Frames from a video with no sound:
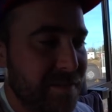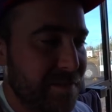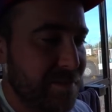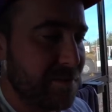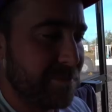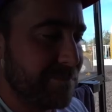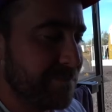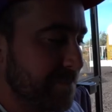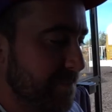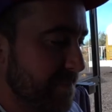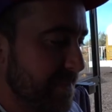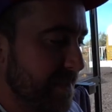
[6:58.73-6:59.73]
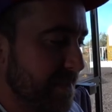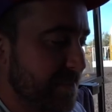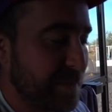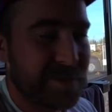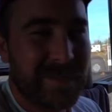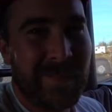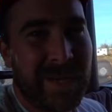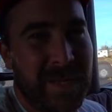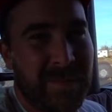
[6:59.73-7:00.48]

um, especially money.